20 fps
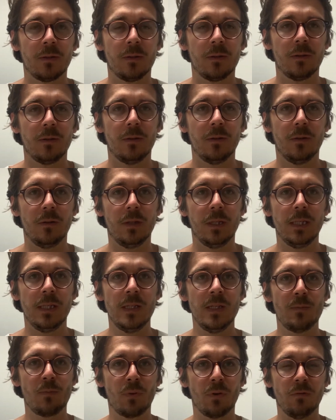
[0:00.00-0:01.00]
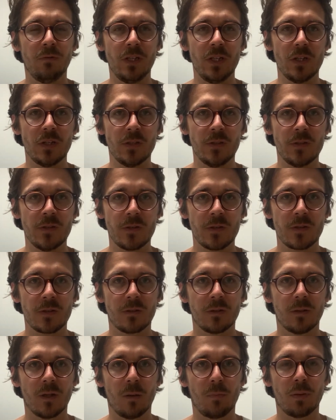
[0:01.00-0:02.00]
these
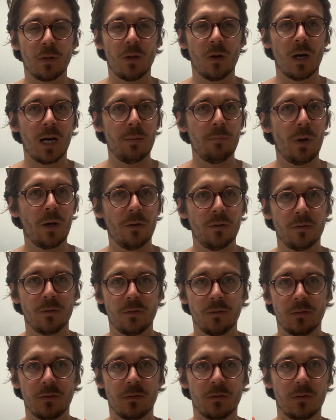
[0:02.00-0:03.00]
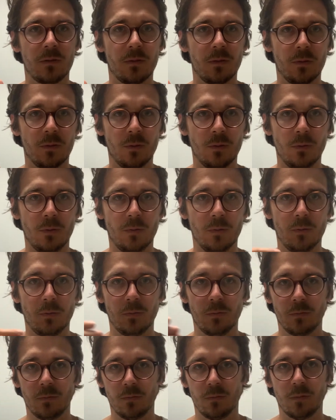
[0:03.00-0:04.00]
provisions apply both to
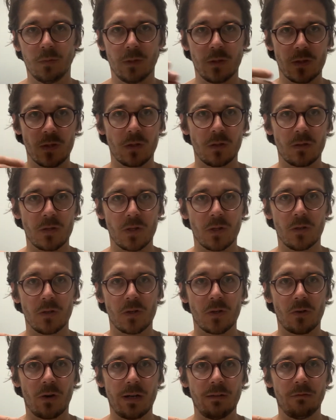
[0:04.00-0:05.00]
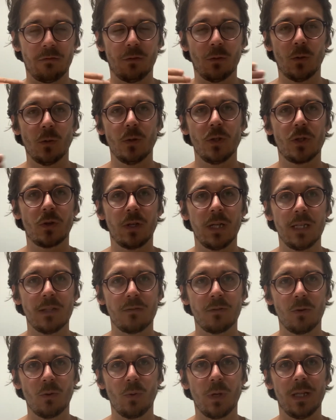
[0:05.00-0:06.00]
a straightforward
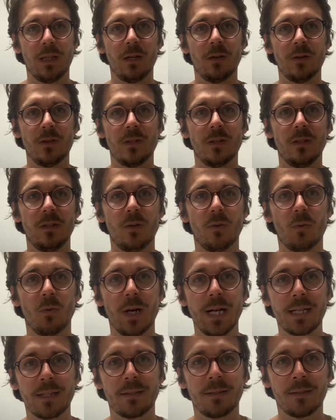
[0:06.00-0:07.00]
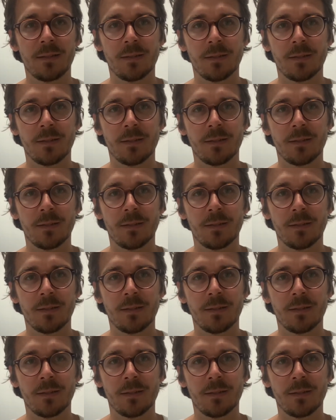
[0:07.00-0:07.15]
transfer where there is a direct